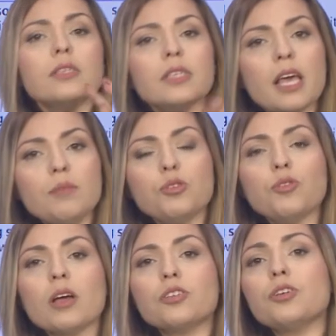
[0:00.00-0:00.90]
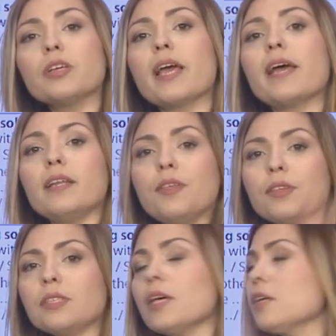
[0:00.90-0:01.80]
same structure again in
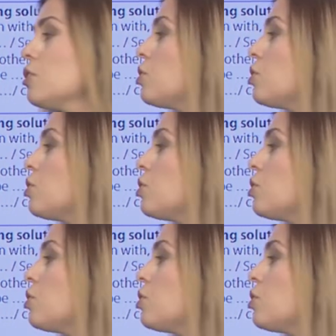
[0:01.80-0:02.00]
the second